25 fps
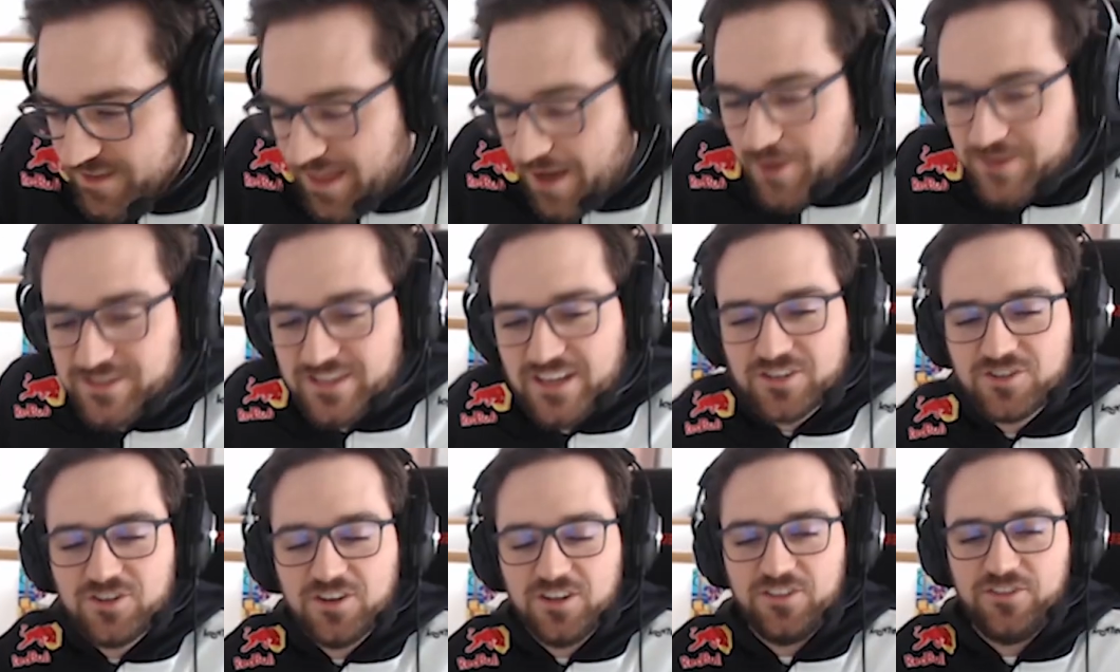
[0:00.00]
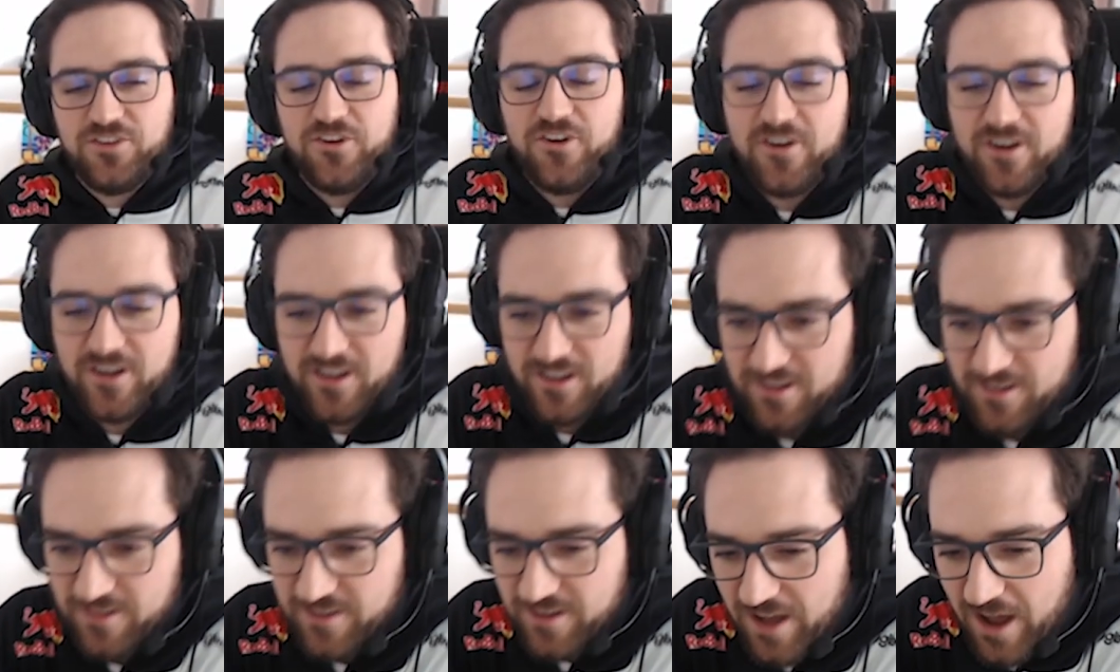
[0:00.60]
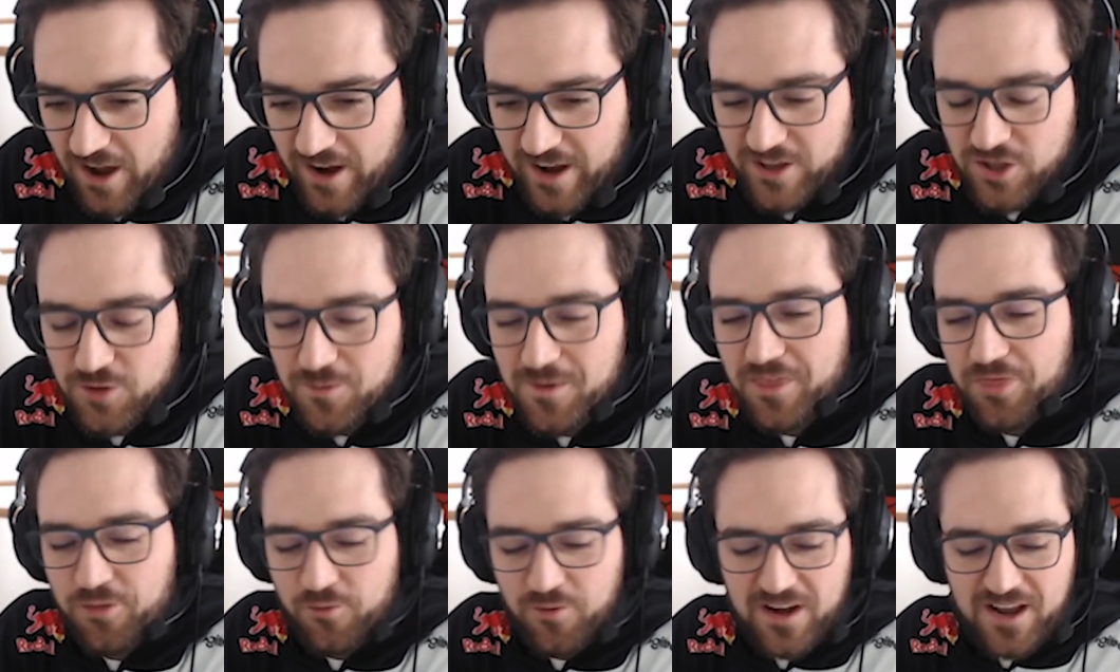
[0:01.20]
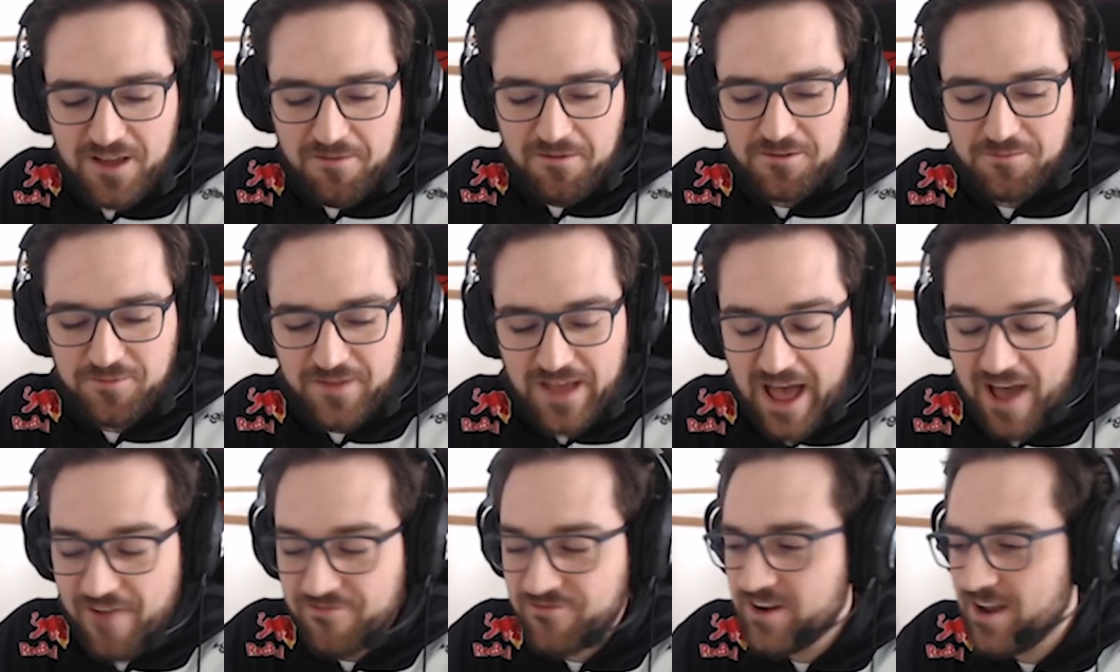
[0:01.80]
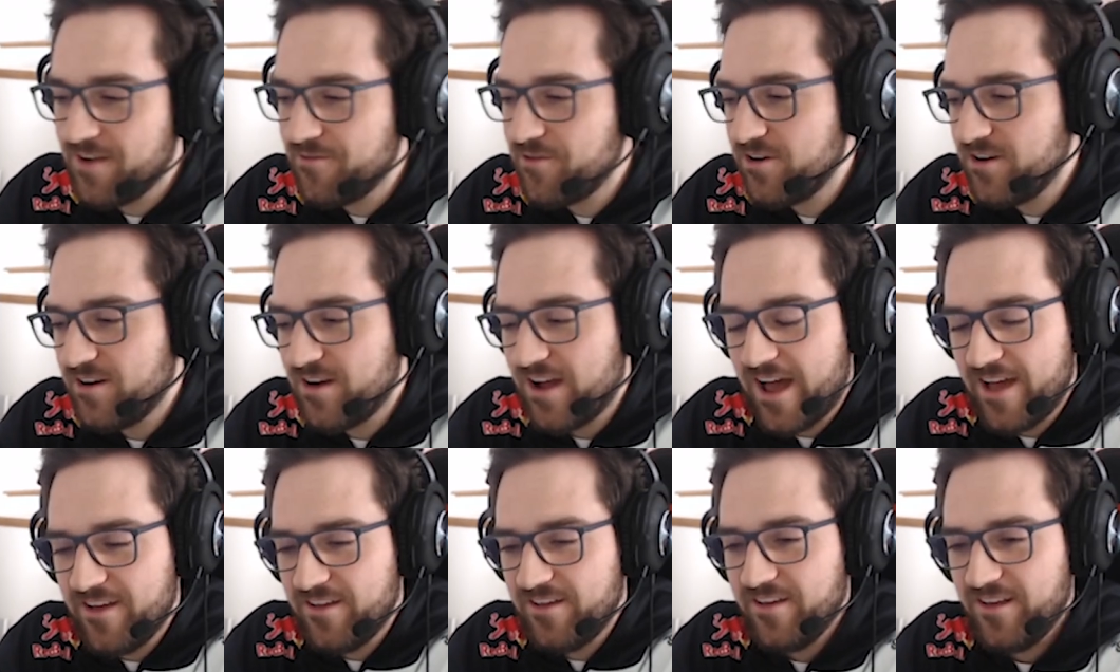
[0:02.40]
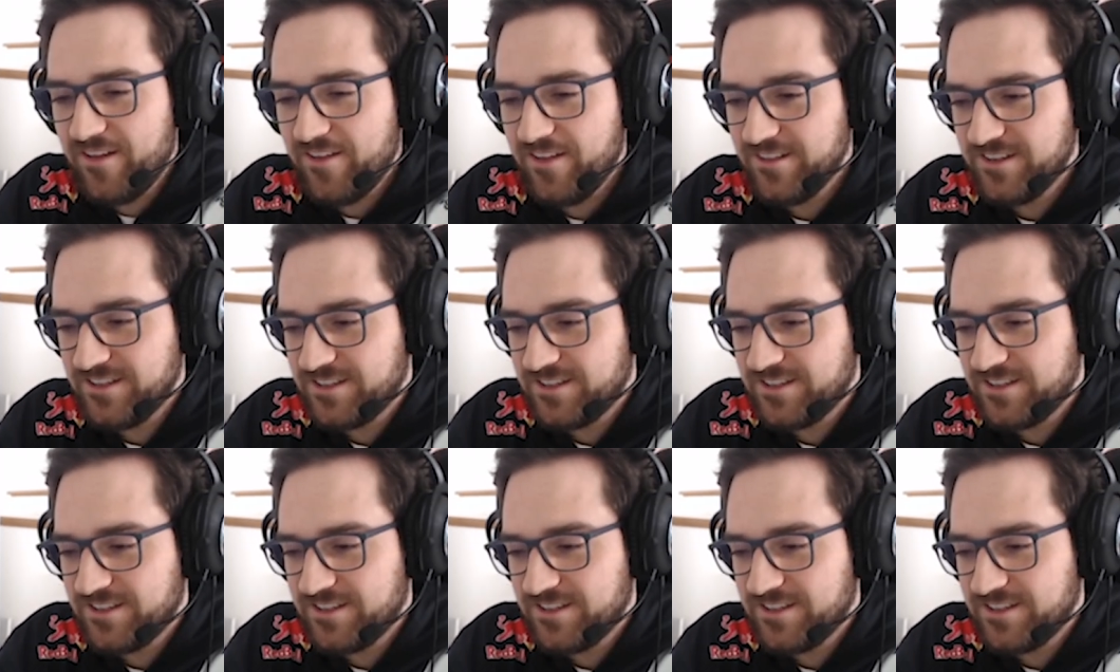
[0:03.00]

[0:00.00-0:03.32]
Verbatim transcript: that was actually dirty. How can you be three levels? I've never. I this